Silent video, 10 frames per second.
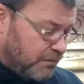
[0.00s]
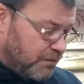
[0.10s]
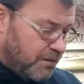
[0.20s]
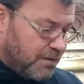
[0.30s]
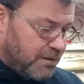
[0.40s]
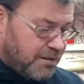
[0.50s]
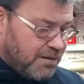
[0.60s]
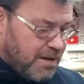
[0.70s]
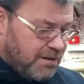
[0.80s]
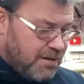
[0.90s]
or anything like
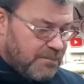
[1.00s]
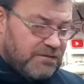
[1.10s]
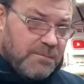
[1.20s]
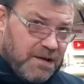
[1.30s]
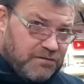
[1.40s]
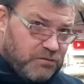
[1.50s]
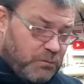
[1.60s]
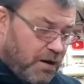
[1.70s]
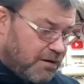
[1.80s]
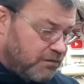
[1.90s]
that, it gave me some extra
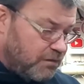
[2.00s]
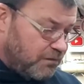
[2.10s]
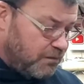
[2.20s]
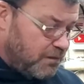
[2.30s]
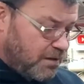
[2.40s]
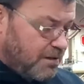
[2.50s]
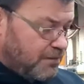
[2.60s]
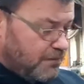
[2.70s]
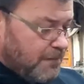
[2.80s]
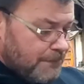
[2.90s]
wires just in case.